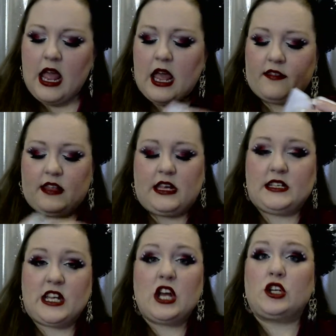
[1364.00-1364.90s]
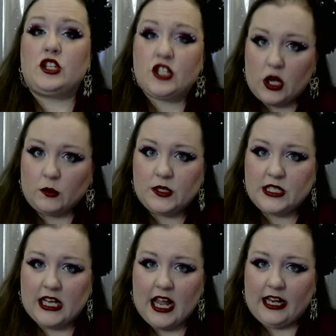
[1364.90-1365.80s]
And these don't
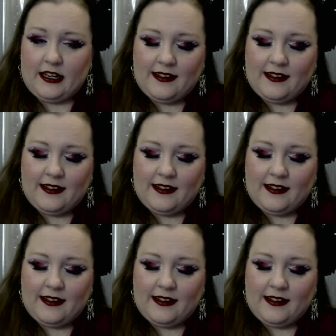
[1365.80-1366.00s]
stain.